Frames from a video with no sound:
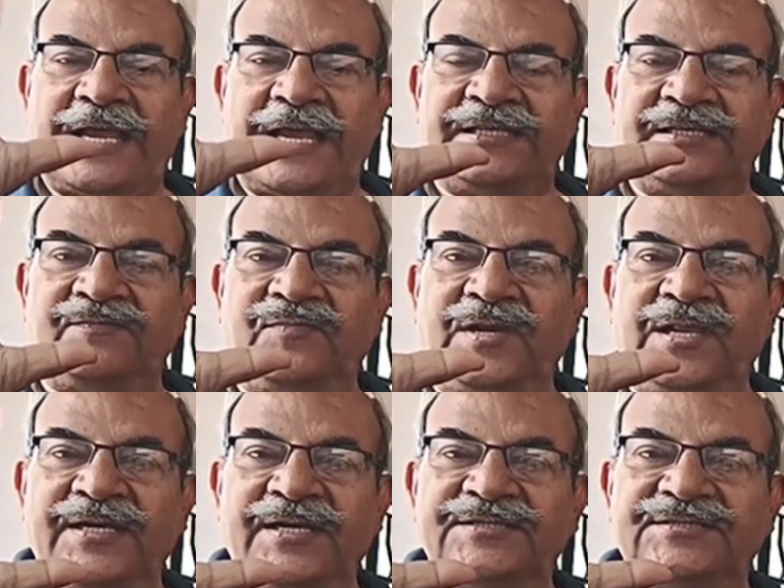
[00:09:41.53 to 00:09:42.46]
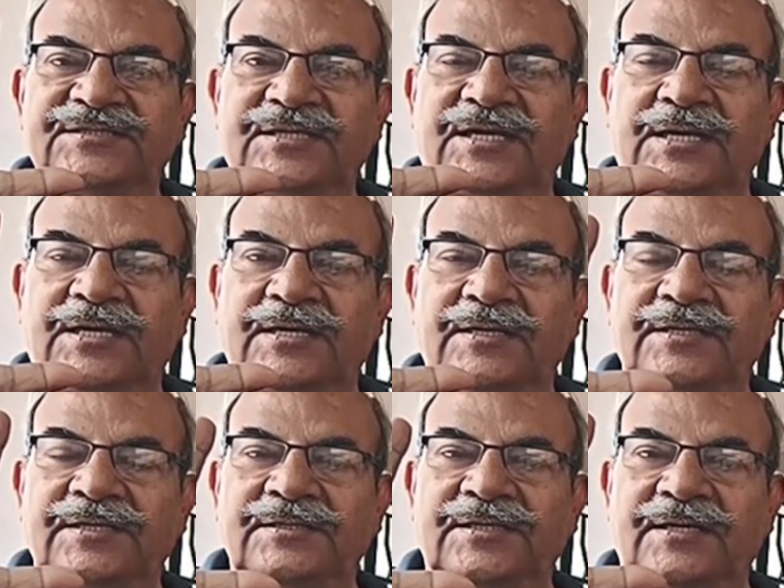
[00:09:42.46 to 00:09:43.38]
And the blades are
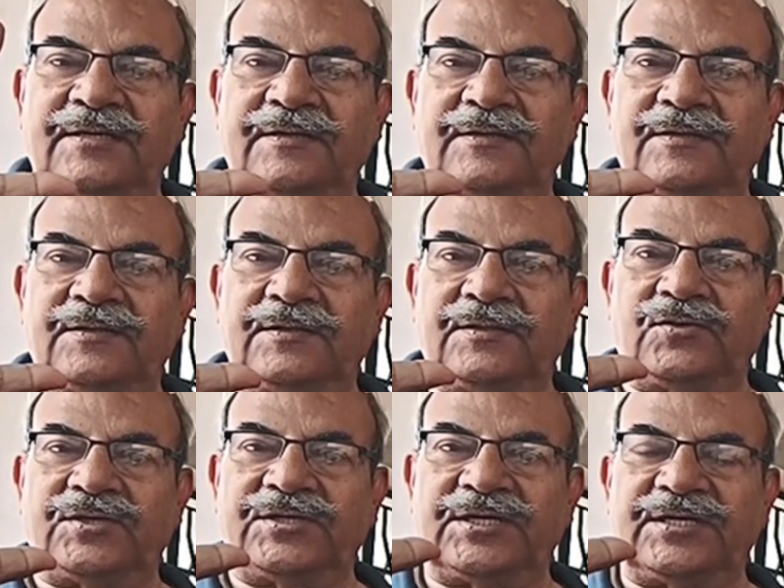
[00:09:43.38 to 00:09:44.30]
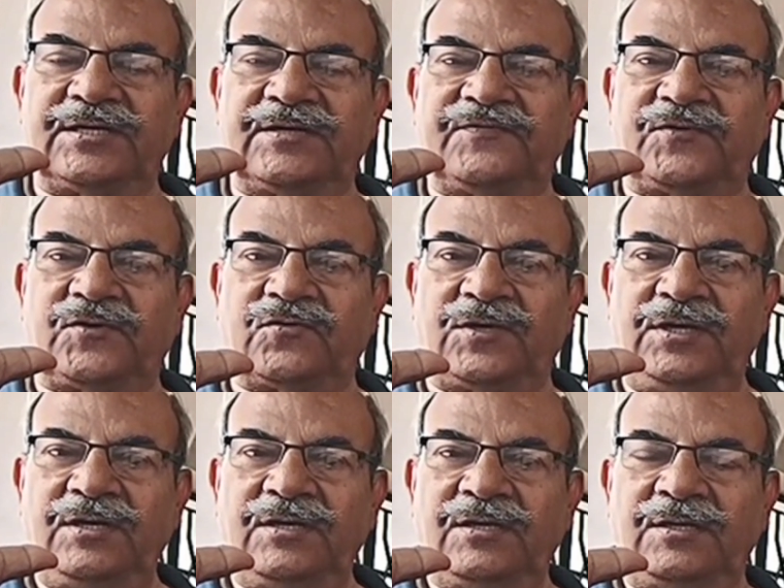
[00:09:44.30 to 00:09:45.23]
either rotated
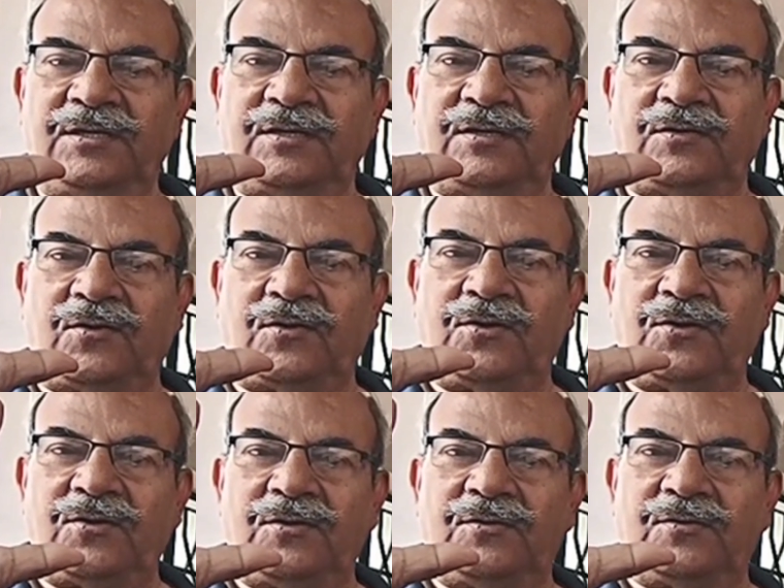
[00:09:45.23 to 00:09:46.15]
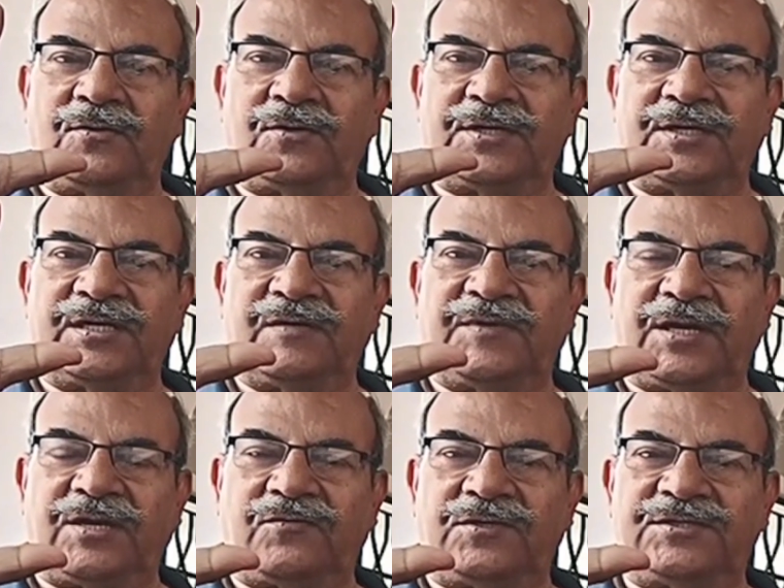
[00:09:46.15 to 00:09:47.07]
forward or rotated
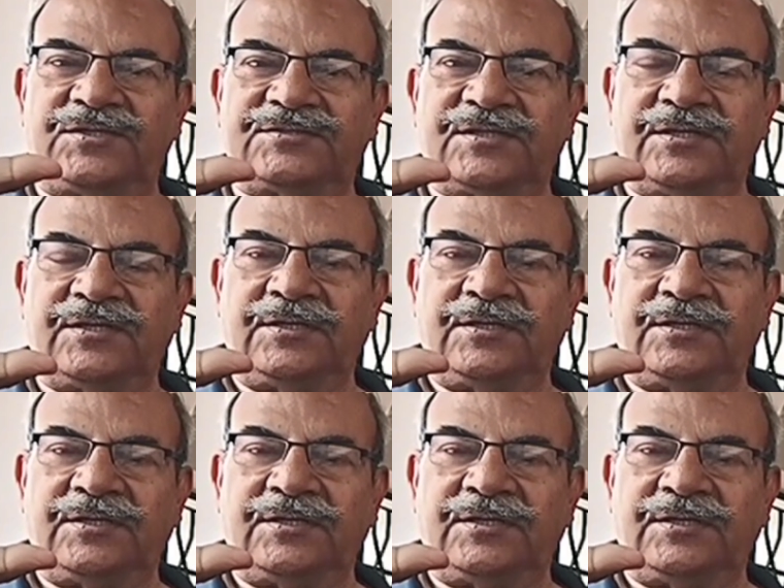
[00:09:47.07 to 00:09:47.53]
backwards.